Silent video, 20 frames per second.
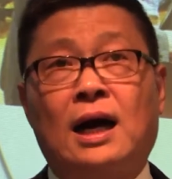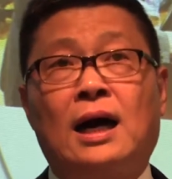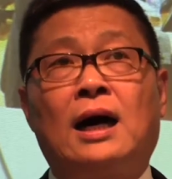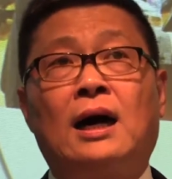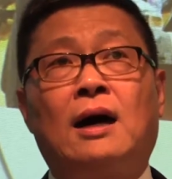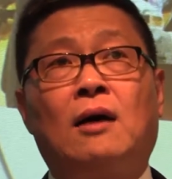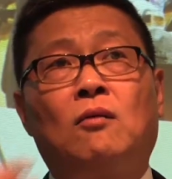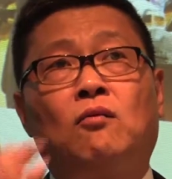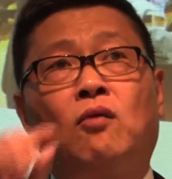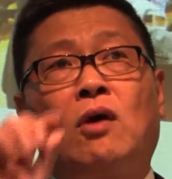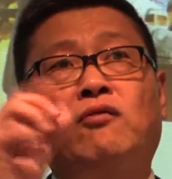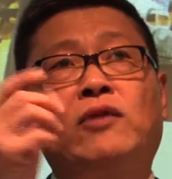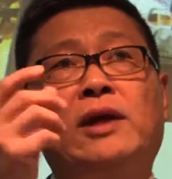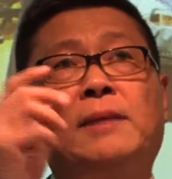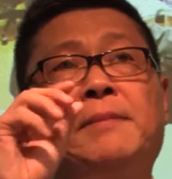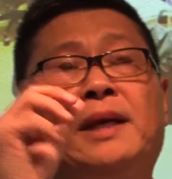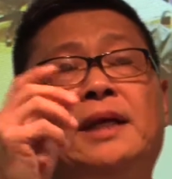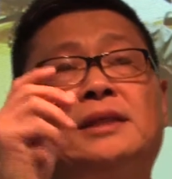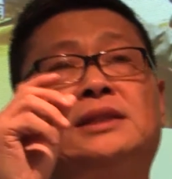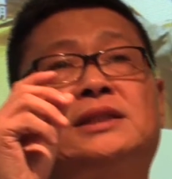What
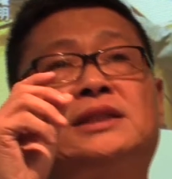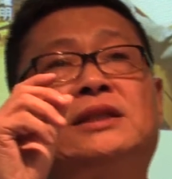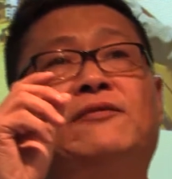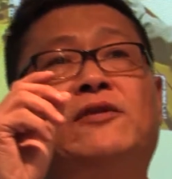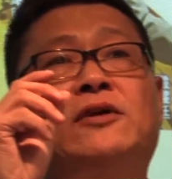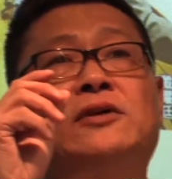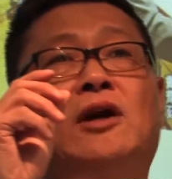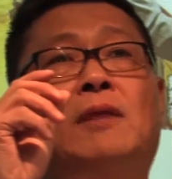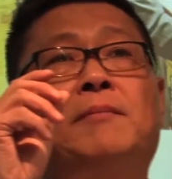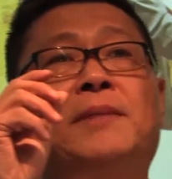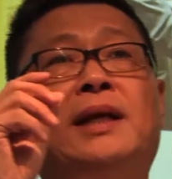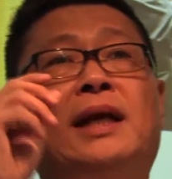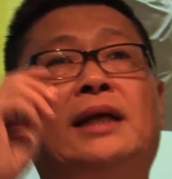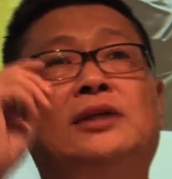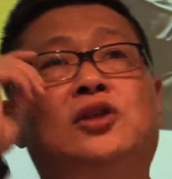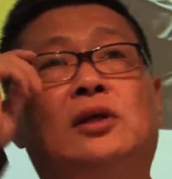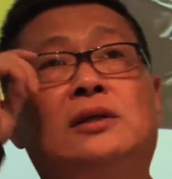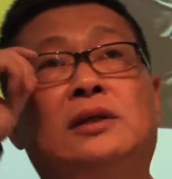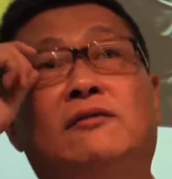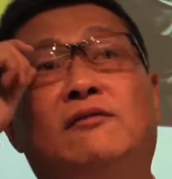we mean civil
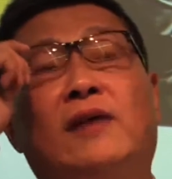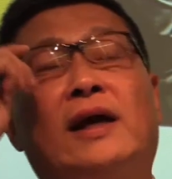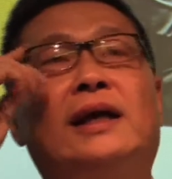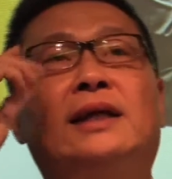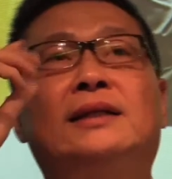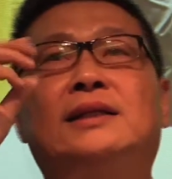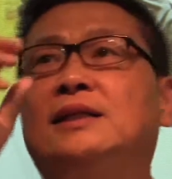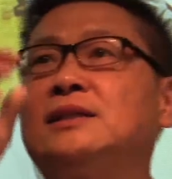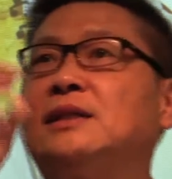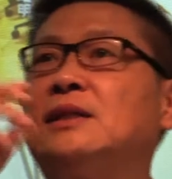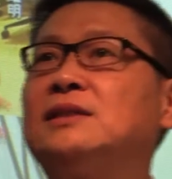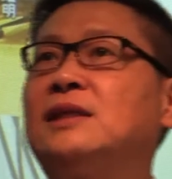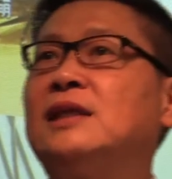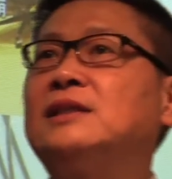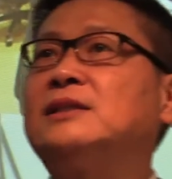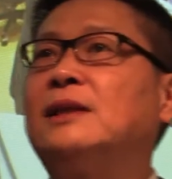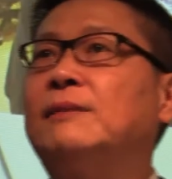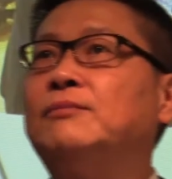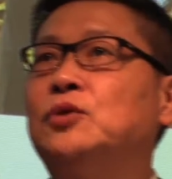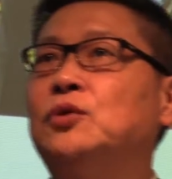nomination, in fact, it is a
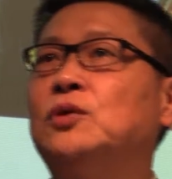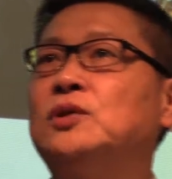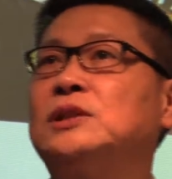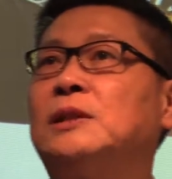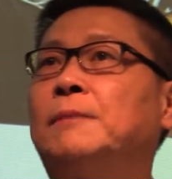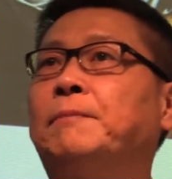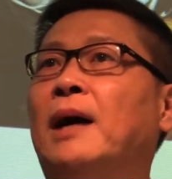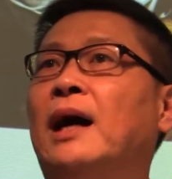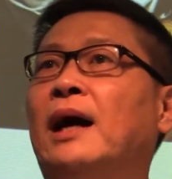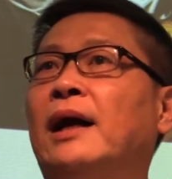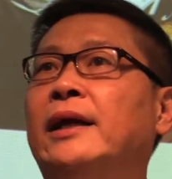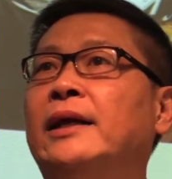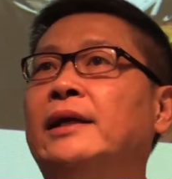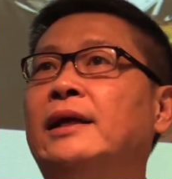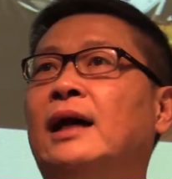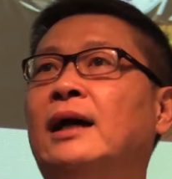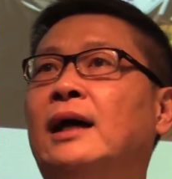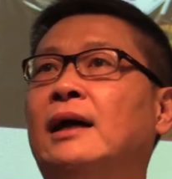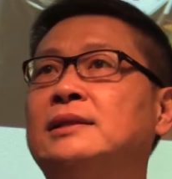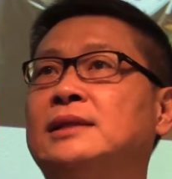system used
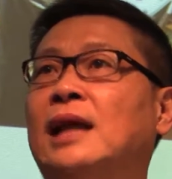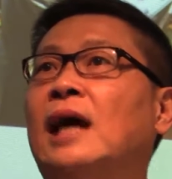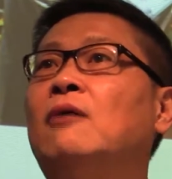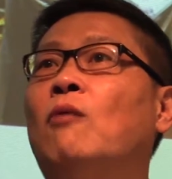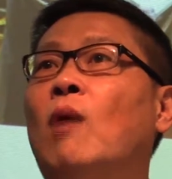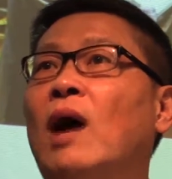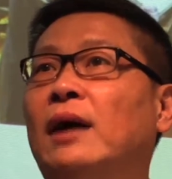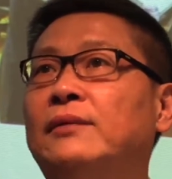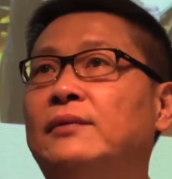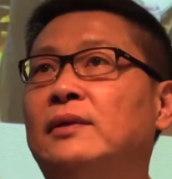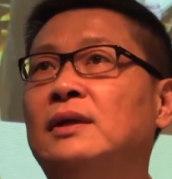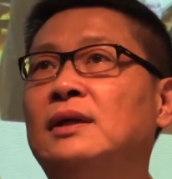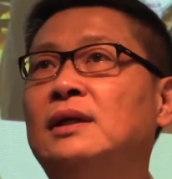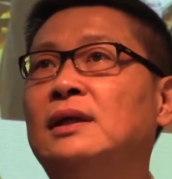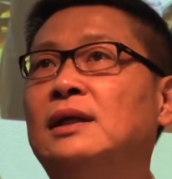by Taiwan.